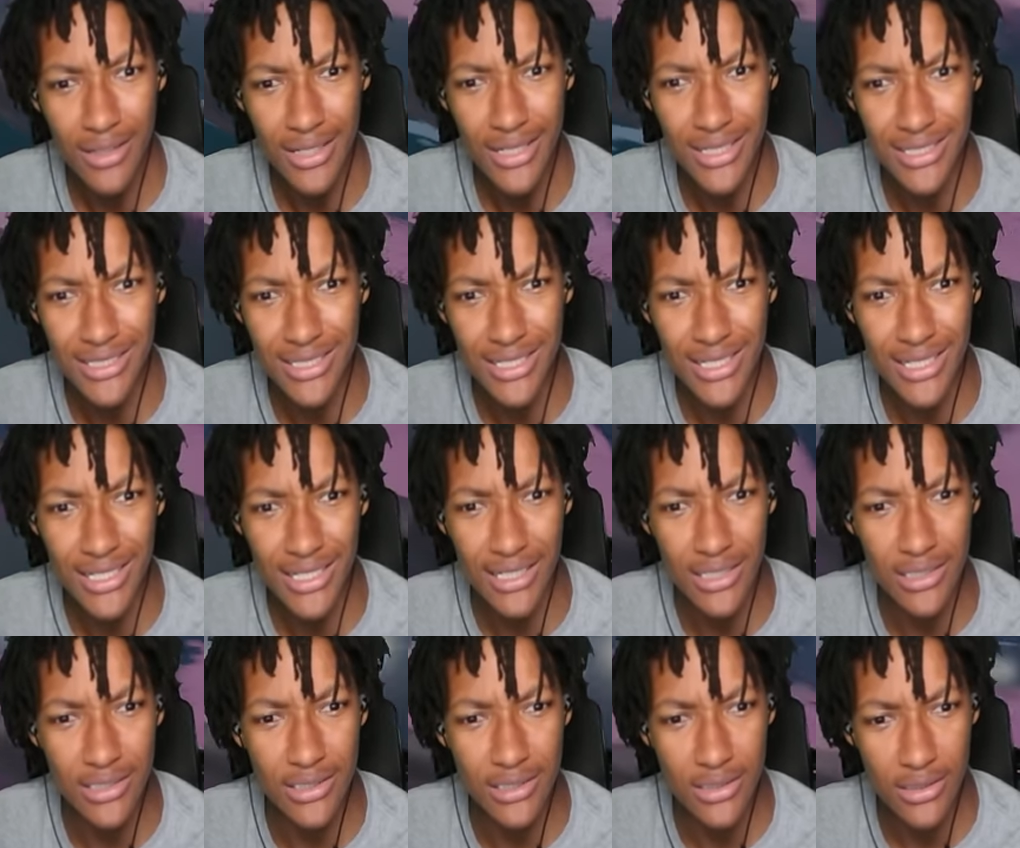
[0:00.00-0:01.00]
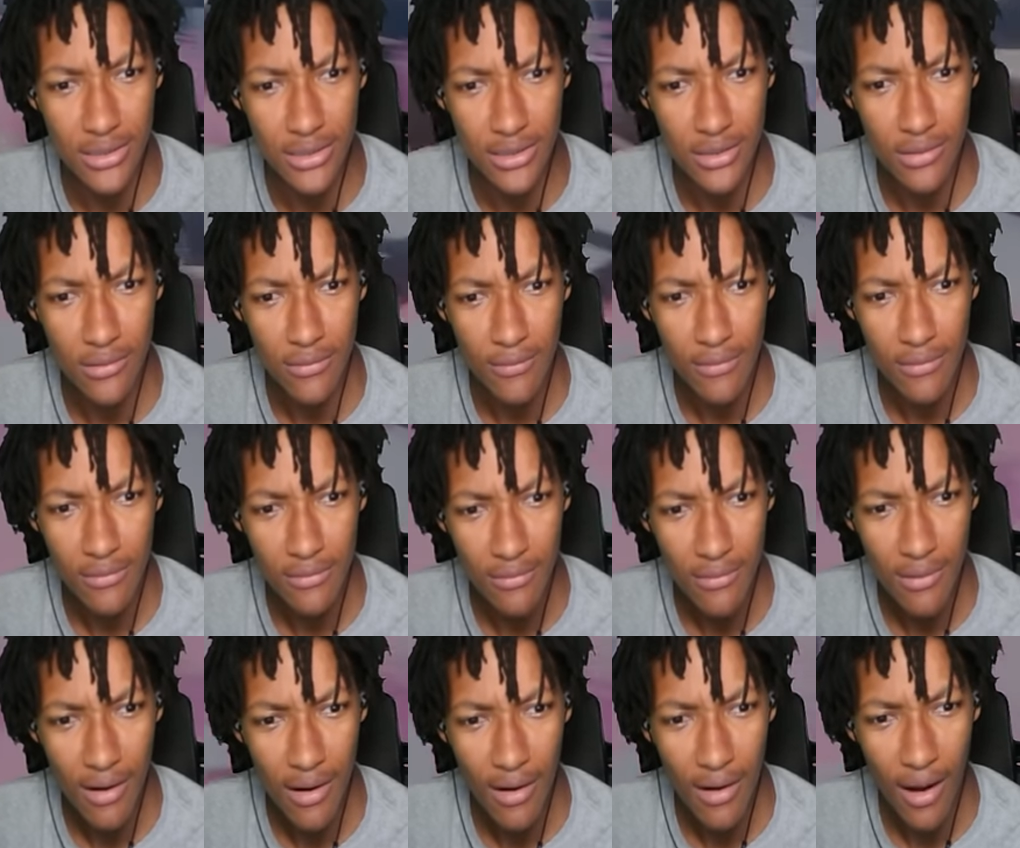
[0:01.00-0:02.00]
at this!
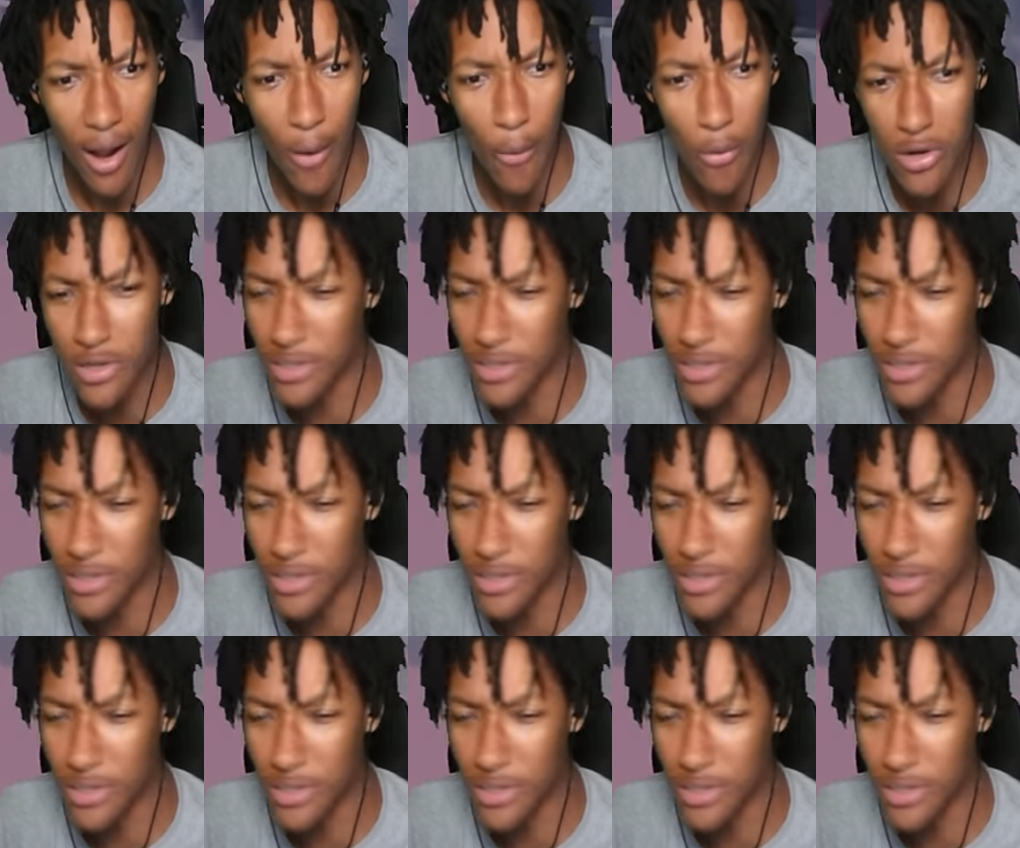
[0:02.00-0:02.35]
I was